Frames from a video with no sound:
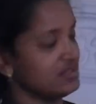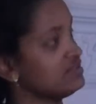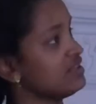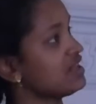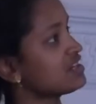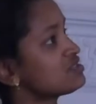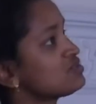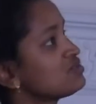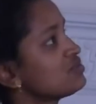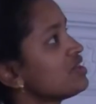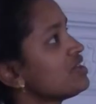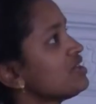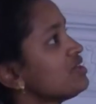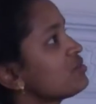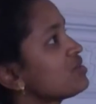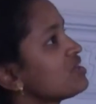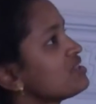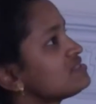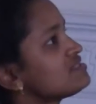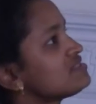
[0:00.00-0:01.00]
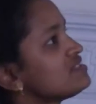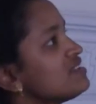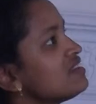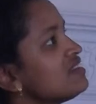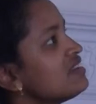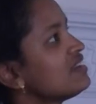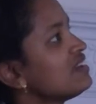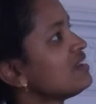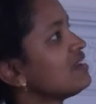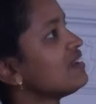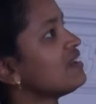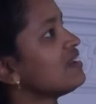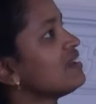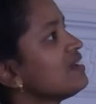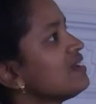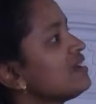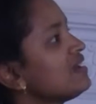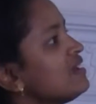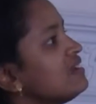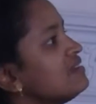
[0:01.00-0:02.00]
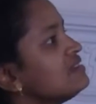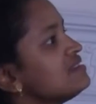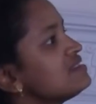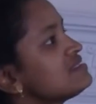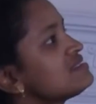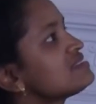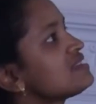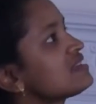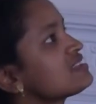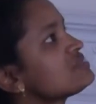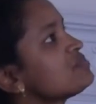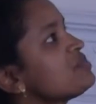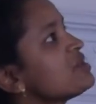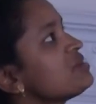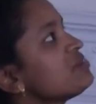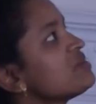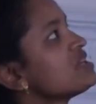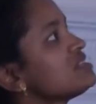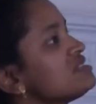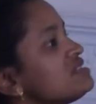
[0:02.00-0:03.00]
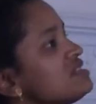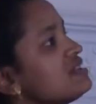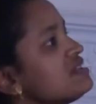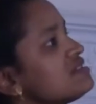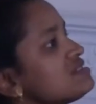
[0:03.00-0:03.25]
That's why you can see in this experiment,